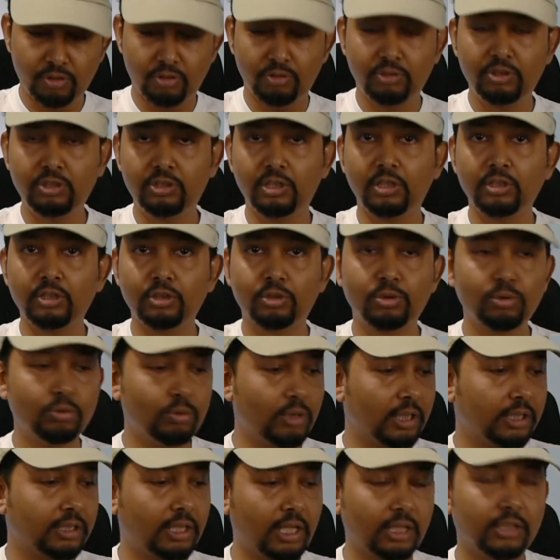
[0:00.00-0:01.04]
So these are the
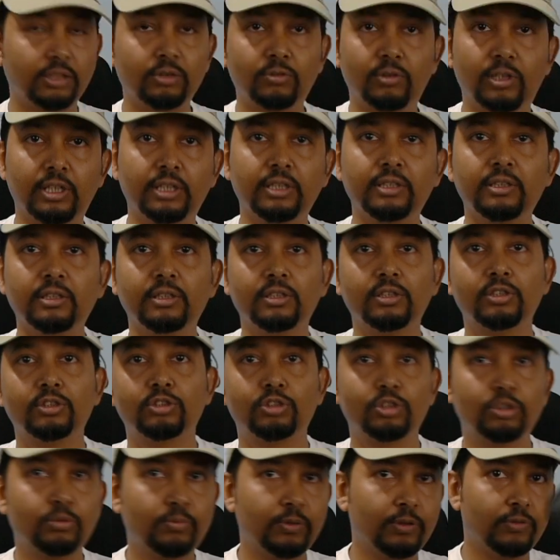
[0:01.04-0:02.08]
two, and the other one
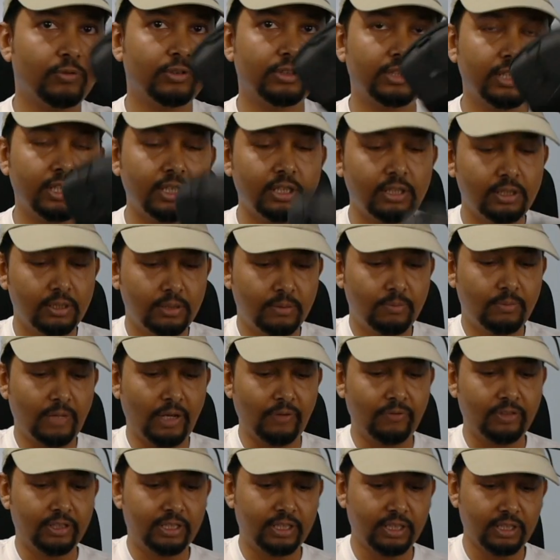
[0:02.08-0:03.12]
should be with the
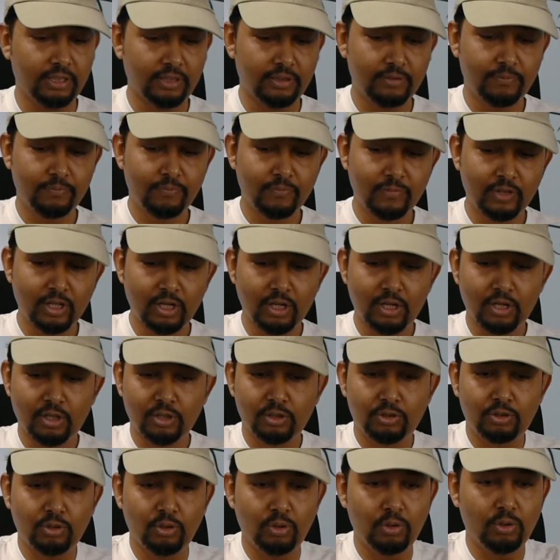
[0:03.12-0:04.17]
Mavic Air.
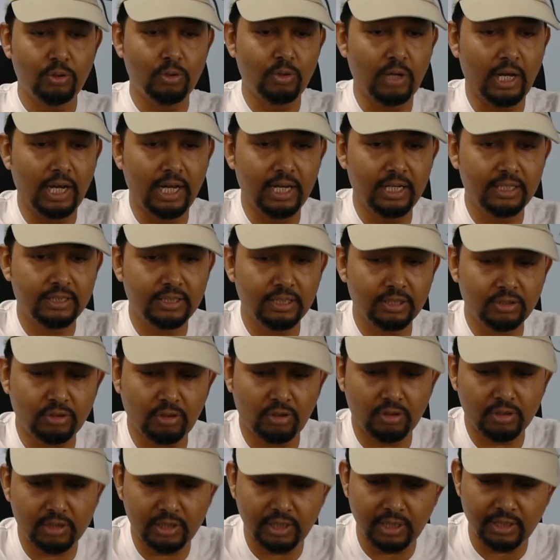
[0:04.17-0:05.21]
So I'll just
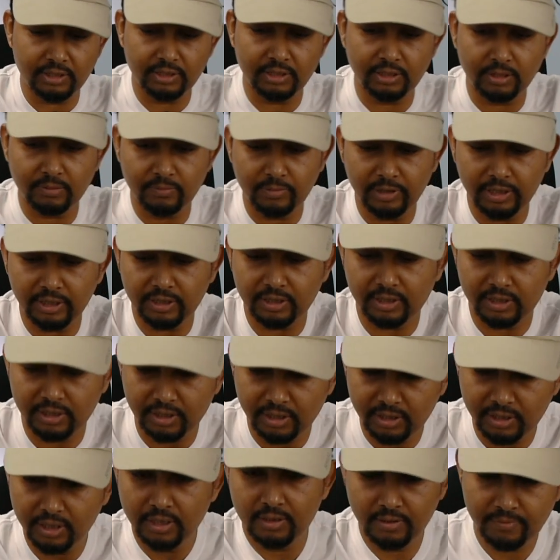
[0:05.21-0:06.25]
organize it a bit.